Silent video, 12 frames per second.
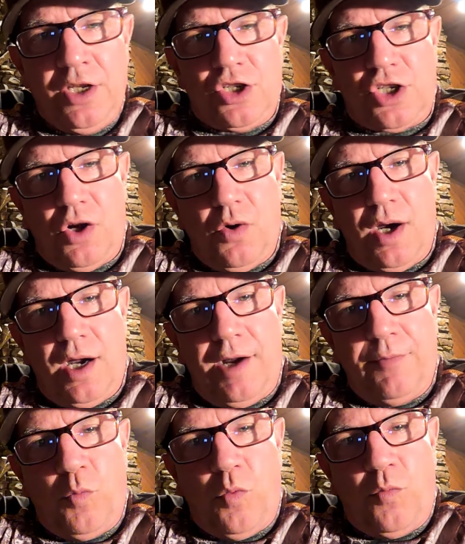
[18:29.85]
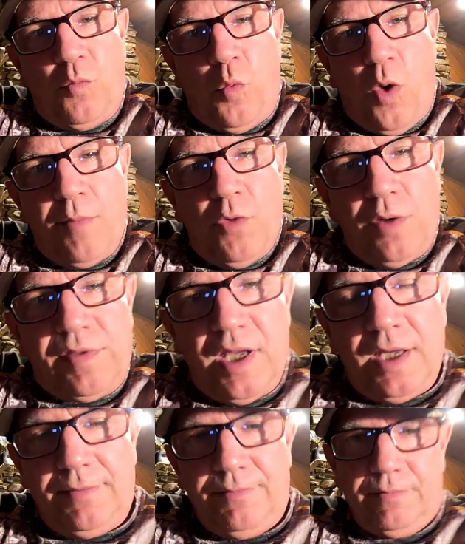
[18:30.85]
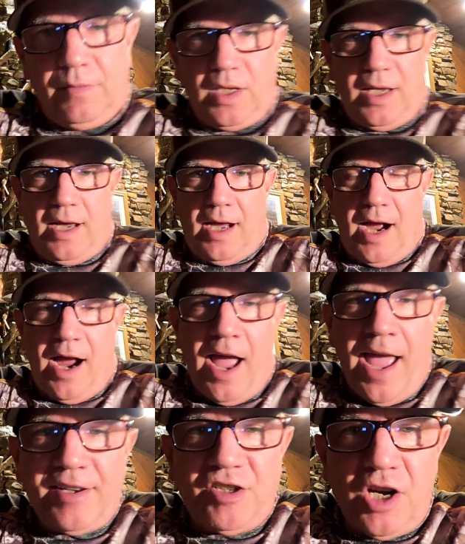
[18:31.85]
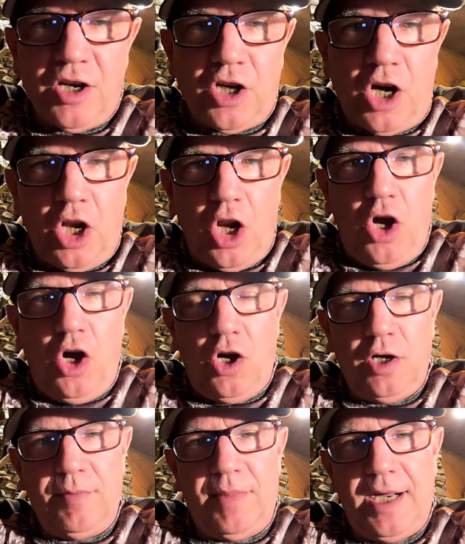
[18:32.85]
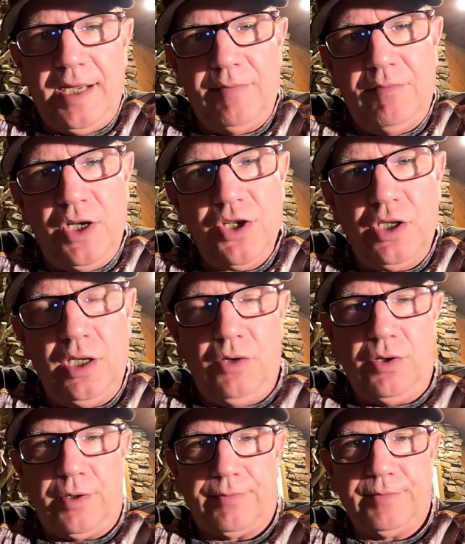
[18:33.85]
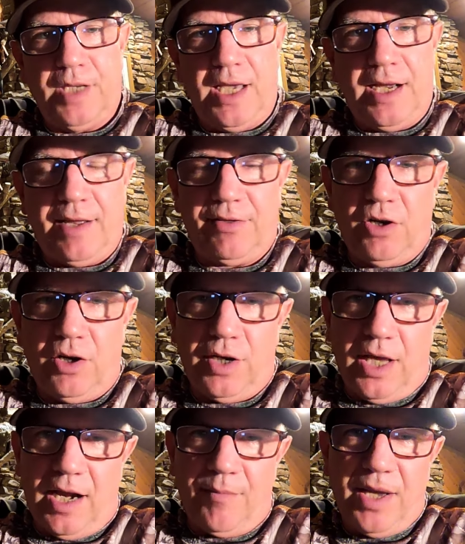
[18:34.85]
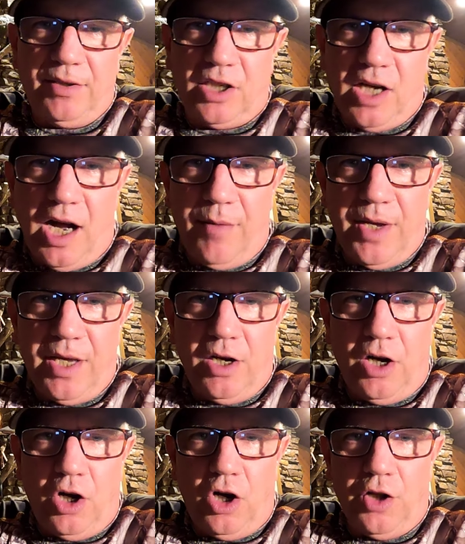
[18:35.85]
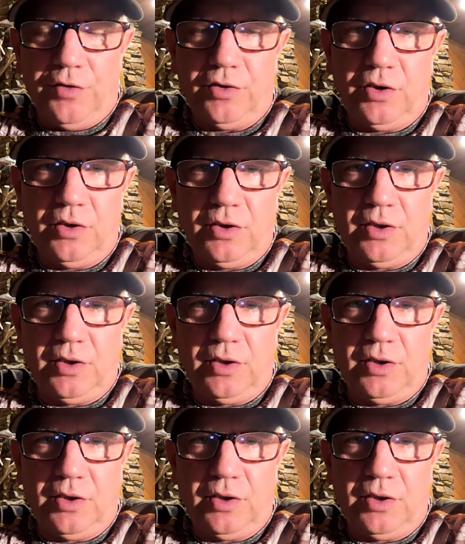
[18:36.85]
So one more thing, I had took along my muzzleloader, and I thought, and I made the comment on